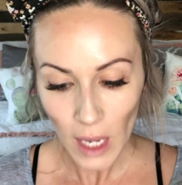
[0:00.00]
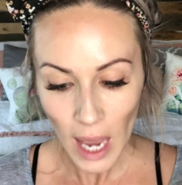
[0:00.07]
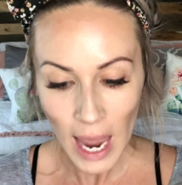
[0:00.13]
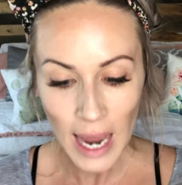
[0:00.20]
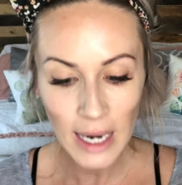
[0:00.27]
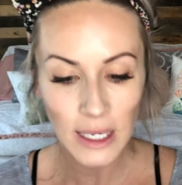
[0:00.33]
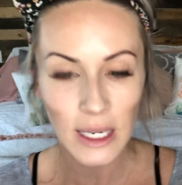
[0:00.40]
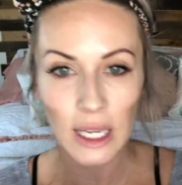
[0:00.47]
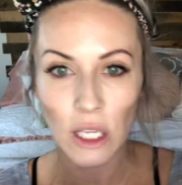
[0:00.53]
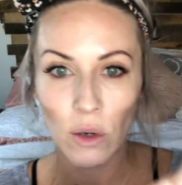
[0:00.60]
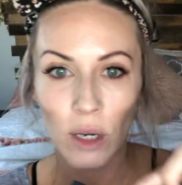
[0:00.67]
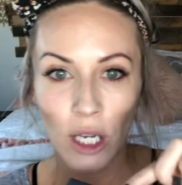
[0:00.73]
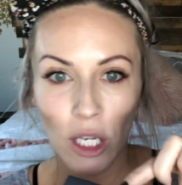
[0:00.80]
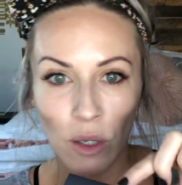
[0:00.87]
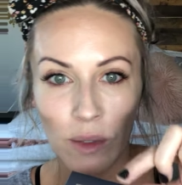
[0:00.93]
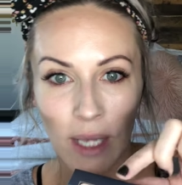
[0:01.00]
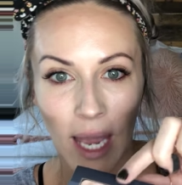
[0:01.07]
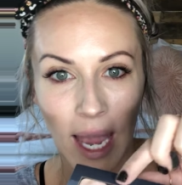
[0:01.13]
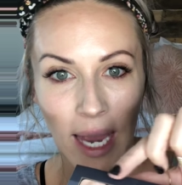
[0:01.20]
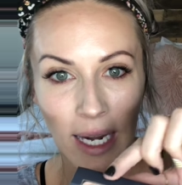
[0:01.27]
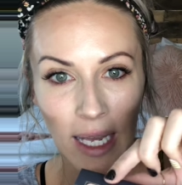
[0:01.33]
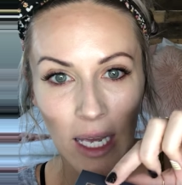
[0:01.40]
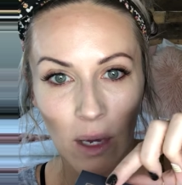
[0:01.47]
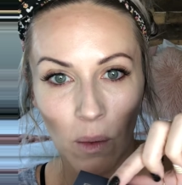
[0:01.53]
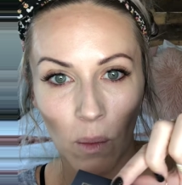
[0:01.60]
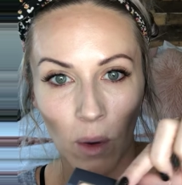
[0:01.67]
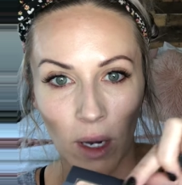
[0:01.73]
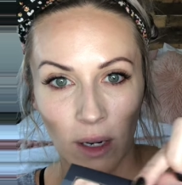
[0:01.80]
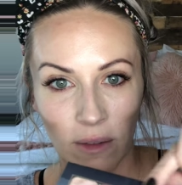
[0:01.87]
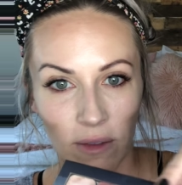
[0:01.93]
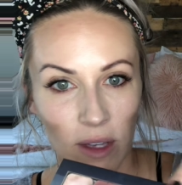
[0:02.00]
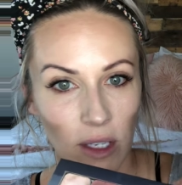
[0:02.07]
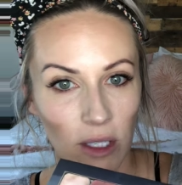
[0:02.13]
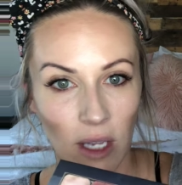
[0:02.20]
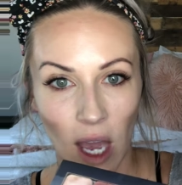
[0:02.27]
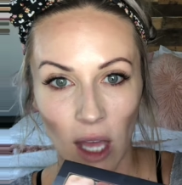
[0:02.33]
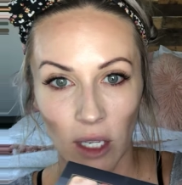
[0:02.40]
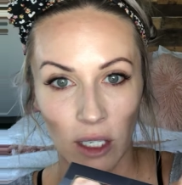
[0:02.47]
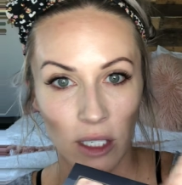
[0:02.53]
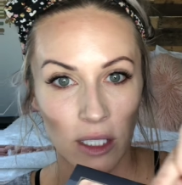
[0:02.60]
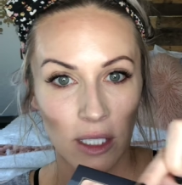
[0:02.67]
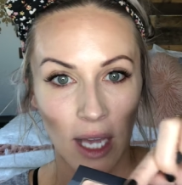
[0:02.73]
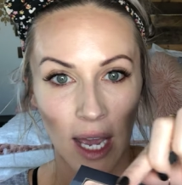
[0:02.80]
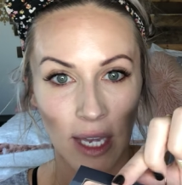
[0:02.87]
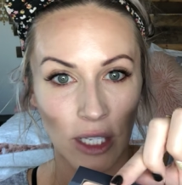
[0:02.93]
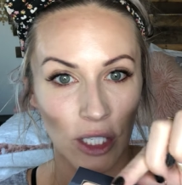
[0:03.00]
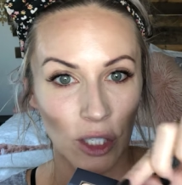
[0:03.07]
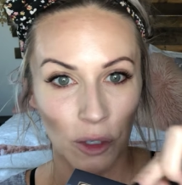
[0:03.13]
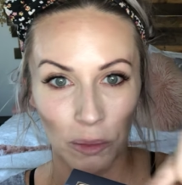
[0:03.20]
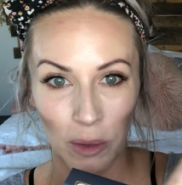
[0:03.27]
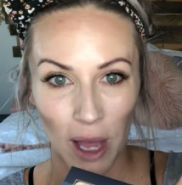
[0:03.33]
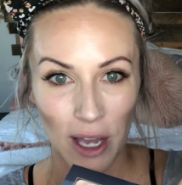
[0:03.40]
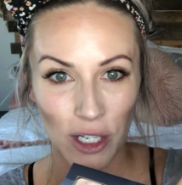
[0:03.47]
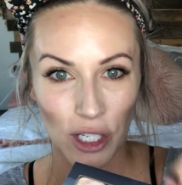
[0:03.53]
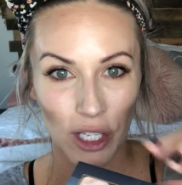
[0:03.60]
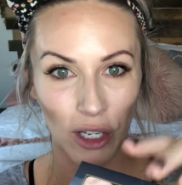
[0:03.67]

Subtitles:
And you can use any one of these colors as your blush.